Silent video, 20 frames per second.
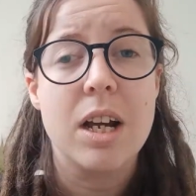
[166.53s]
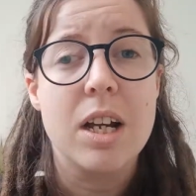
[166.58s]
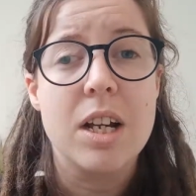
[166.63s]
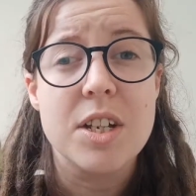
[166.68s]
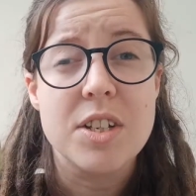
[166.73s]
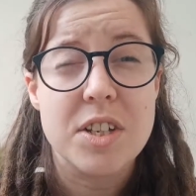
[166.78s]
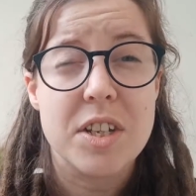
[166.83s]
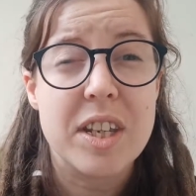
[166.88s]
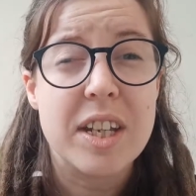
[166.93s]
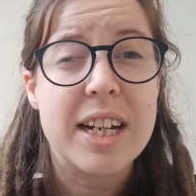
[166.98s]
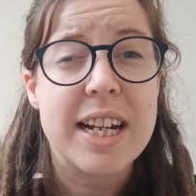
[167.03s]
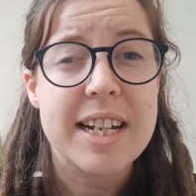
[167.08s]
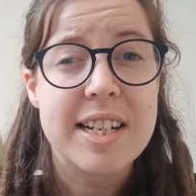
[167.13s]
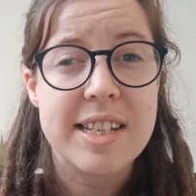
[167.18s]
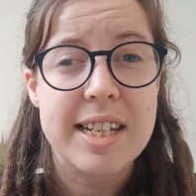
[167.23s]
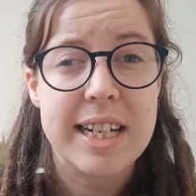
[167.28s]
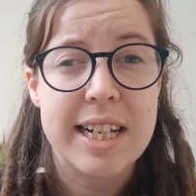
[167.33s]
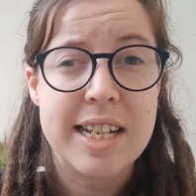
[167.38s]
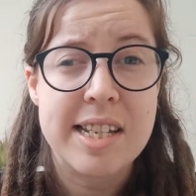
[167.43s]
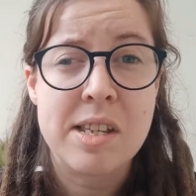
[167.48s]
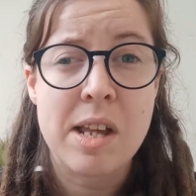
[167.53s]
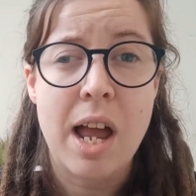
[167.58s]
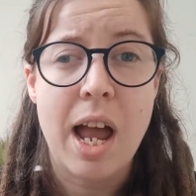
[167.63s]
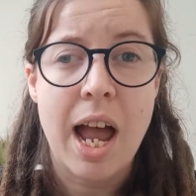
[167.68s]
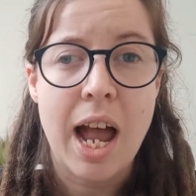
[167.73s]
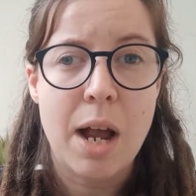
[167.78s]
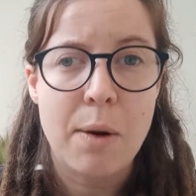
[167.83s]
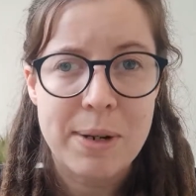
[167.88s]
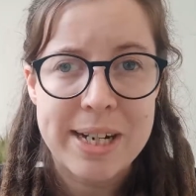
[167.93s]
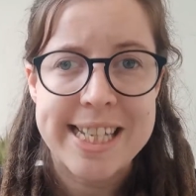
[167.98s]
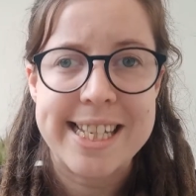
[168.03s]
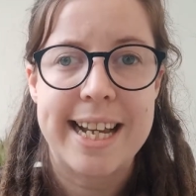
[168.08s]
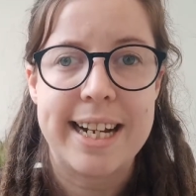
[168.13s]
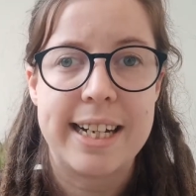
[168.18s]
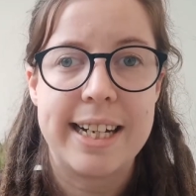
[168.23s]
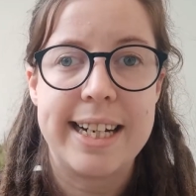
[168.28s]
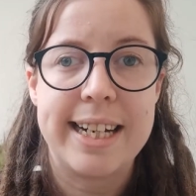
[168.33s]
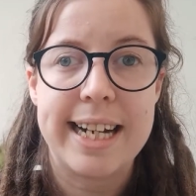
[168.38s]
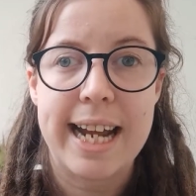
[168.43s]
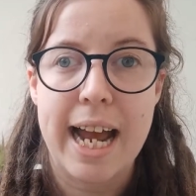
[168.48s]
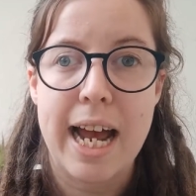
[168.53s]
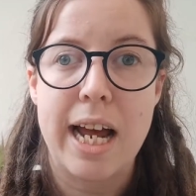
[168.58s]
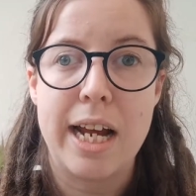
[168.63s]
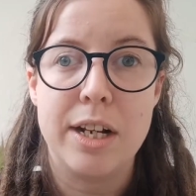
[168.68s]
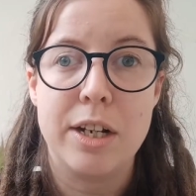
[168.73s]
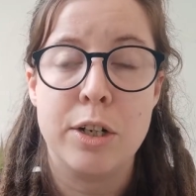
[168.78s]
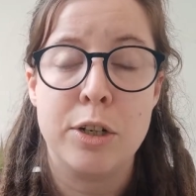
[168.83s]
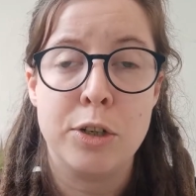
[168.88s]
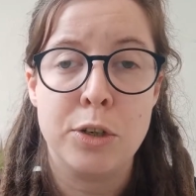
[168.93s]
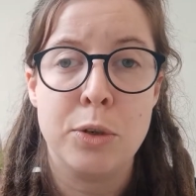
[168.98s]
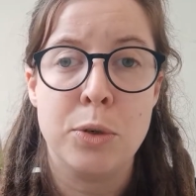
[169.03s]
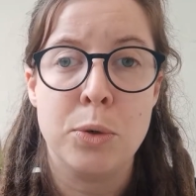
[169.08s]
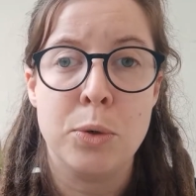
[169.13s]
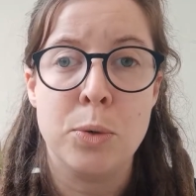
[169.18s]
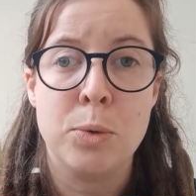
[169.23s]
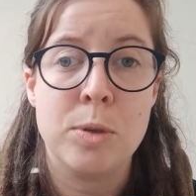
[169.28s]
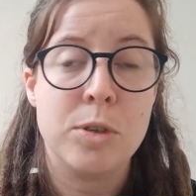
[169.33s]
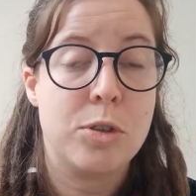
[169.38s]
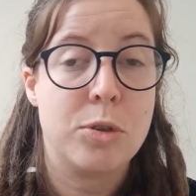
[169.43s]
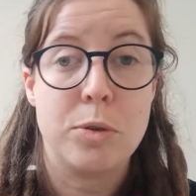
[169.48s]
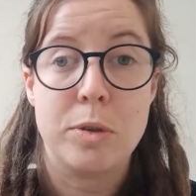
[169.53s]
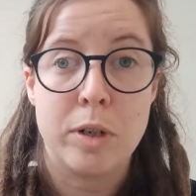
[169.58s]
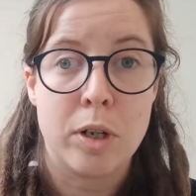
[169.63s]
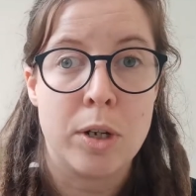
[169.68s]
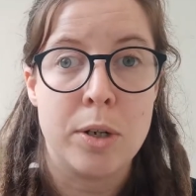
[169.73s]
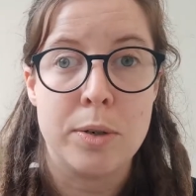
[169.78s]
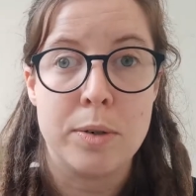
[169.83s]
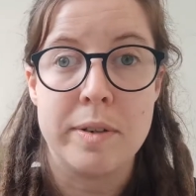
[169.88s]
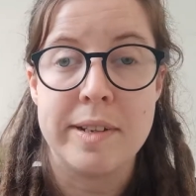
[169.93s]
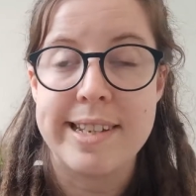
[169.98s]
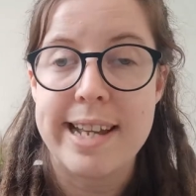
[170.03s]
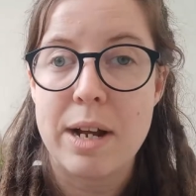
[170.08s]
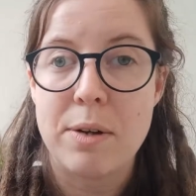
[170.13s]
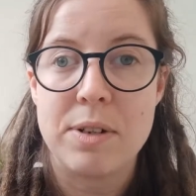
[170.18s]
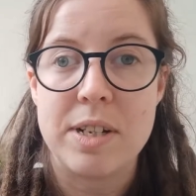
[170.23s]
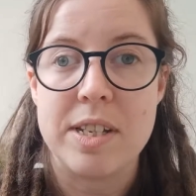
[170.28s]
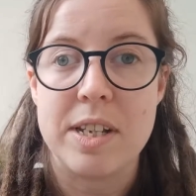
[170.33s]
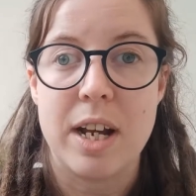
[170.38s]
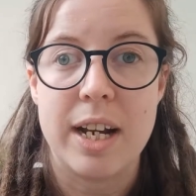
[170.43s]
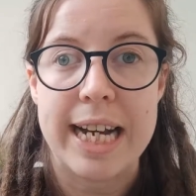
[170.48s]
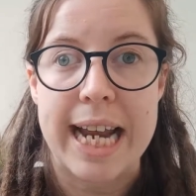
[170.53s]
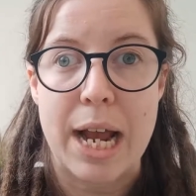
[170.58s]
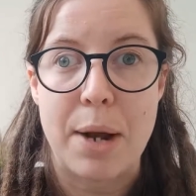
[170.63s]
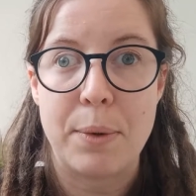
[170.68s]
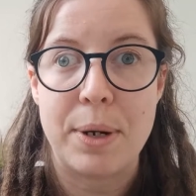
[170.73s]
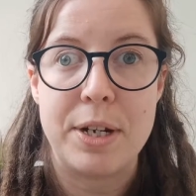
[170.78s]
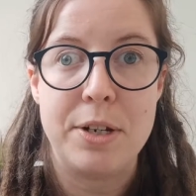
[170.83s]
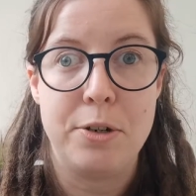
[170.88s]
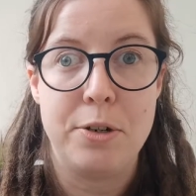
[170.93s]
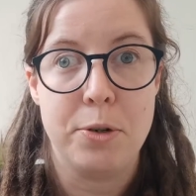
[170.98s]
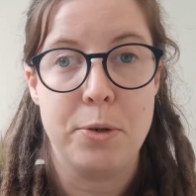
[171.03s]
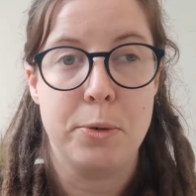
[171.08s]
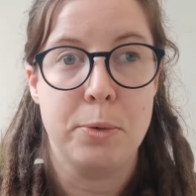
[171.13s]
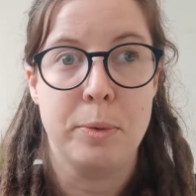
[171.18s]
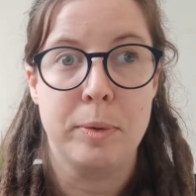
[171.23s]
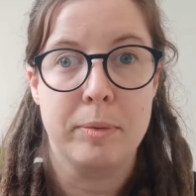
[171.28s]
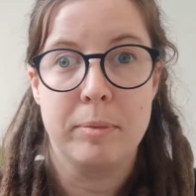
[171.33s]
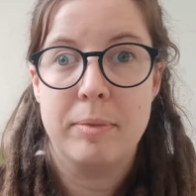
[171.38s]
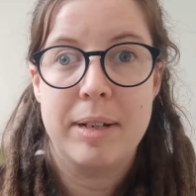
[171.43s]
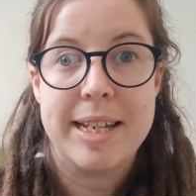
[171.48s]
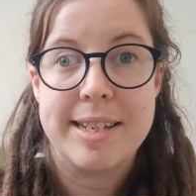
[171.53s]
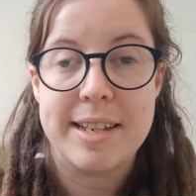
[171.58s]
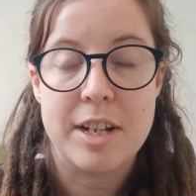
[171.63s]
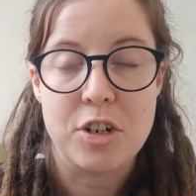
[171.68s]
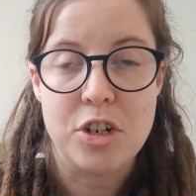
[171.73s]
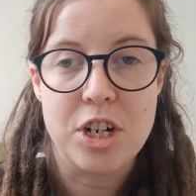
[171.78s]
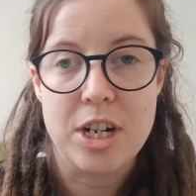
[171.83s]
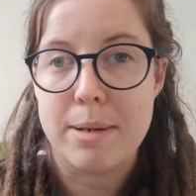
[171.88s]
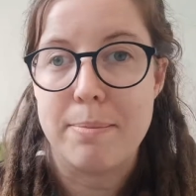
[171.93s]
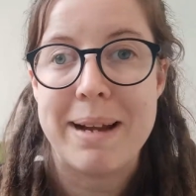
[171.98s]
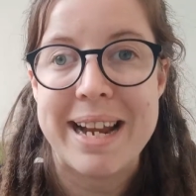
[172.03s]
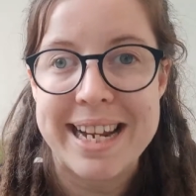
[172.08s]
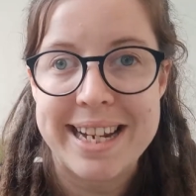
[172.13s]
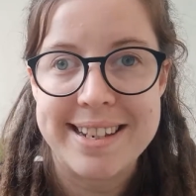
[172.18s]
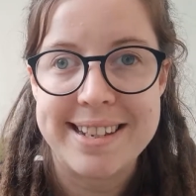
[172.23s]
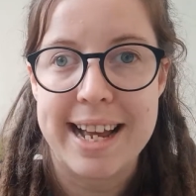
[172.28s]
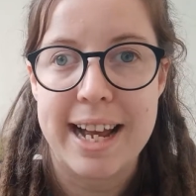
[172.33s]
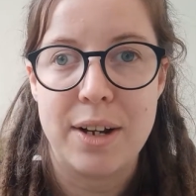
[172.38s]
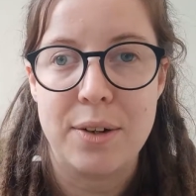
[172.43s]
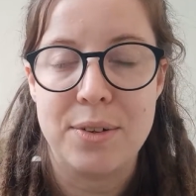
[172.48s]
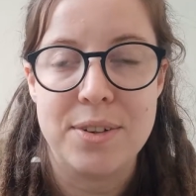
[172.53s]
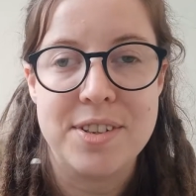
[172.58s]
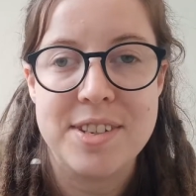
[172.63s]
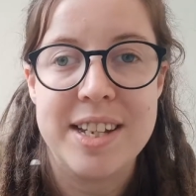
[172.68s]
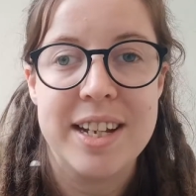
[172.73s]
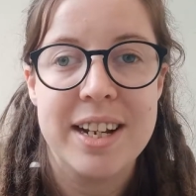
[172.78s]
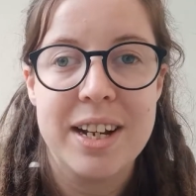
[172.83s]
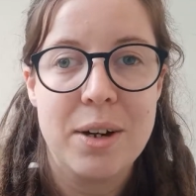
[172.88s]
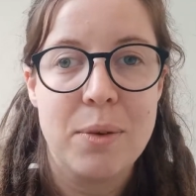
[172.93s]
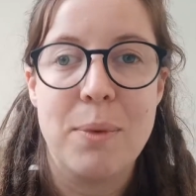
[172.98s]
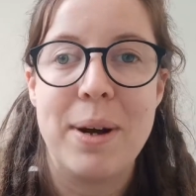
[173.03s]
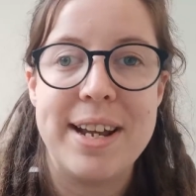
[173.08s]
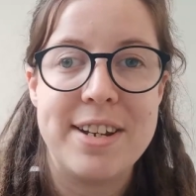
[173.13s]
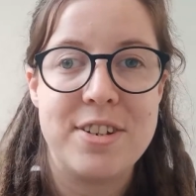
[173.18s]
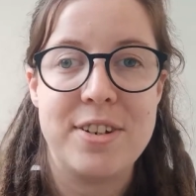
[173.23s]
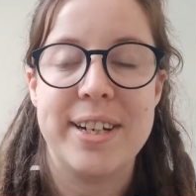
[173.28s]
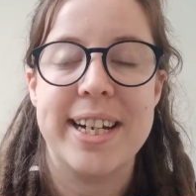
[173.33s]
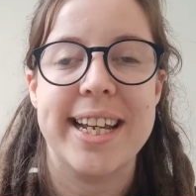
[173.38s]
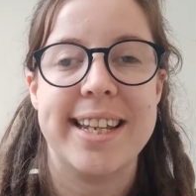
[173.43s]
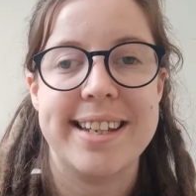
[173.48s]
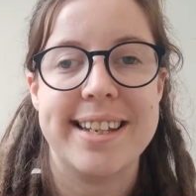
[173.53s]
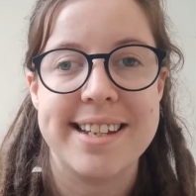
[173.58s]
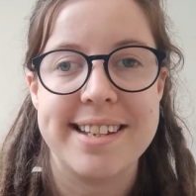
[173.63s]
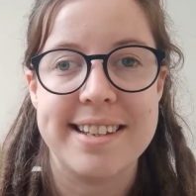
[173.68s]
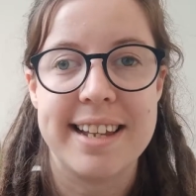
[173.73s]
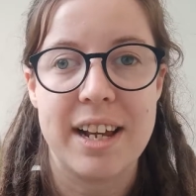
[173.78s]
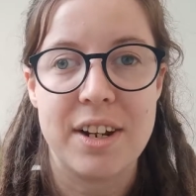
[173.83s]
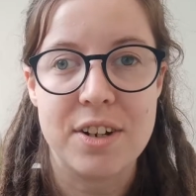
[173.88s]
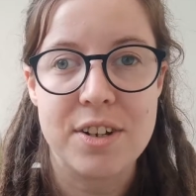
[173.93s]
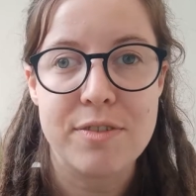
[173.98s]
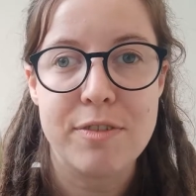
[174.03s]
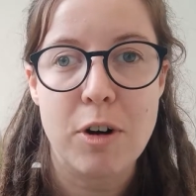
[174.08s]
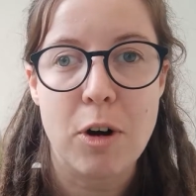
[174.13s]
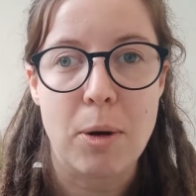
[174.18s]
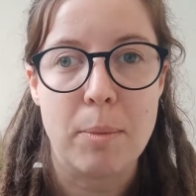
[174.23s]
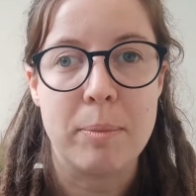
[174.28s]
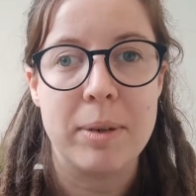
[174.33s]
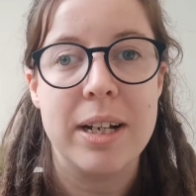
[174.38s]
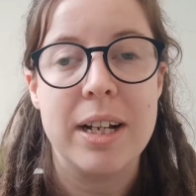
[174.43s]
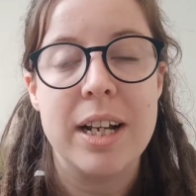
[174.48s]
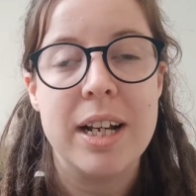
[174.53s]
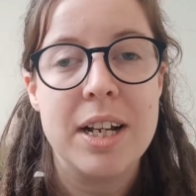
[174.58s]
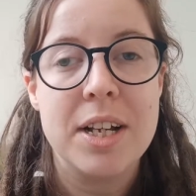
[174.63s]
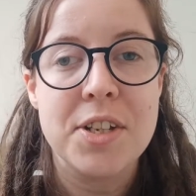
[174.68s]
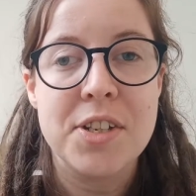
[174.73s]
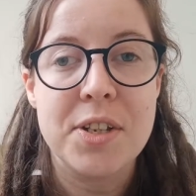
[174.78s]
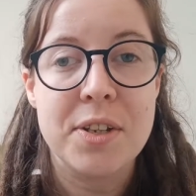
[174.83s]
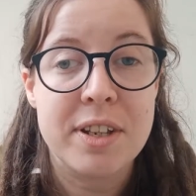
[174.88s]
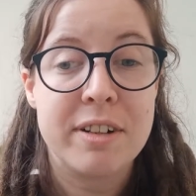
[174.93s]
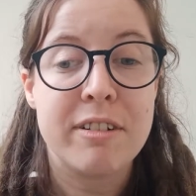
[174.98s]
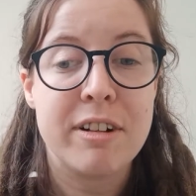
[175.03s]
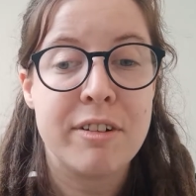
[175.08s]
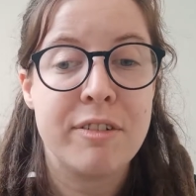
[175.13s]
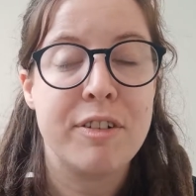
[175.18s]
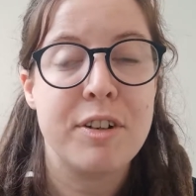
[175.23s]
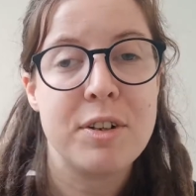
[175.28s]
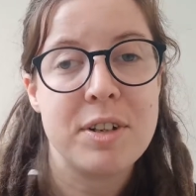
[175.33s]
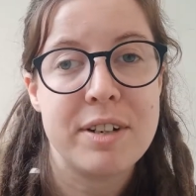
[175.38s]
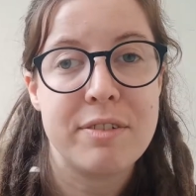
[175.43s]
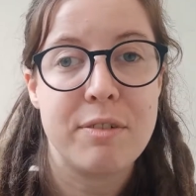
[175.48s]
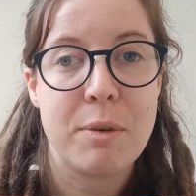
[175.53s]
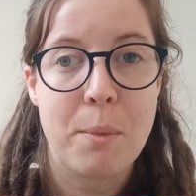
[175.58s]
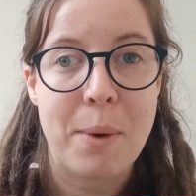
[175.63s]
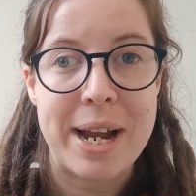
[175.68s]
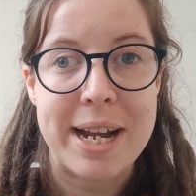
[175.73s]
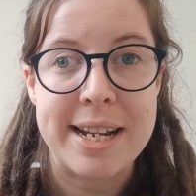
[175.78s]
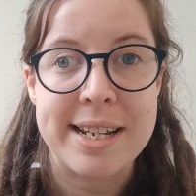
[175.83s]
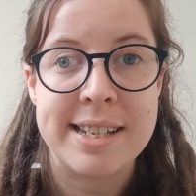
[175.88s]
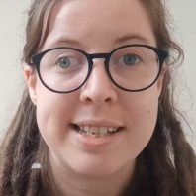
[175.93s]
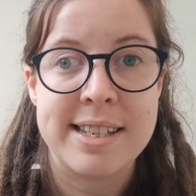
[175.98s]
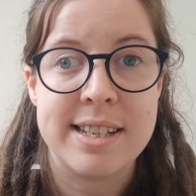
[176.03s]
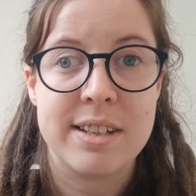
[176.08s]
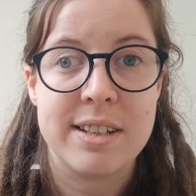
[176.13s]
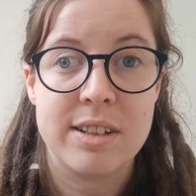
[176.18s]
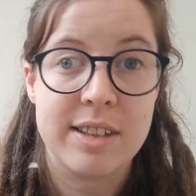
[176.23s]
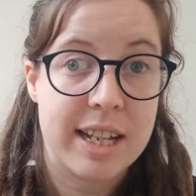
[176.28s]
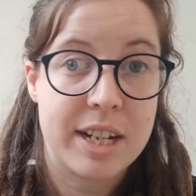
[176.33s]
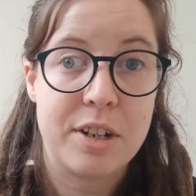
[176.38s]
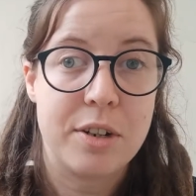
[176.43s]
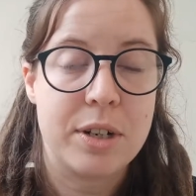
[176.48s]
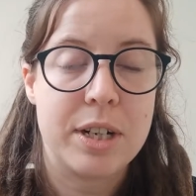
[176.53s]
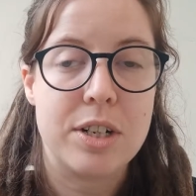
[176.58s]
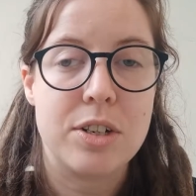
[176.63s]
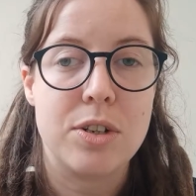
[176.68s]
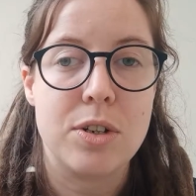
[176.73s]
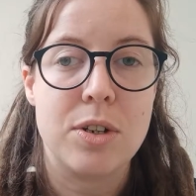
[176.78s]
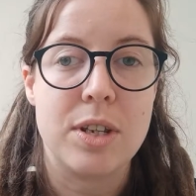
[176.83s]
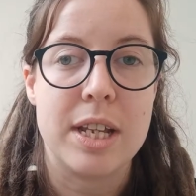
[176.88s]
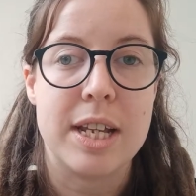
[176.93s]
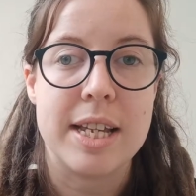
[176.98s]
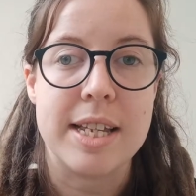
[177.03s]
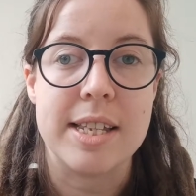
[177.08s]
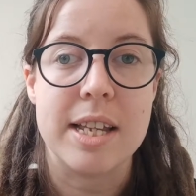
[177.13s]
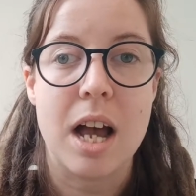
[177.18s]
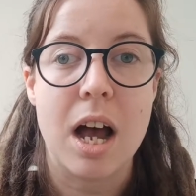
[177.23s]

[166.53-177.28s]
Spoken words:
So the next thing is, how exactly can you do your own sound design? How can you essentially make sounds? Where do you get these sounds from? So there are a few different ways that you can do this.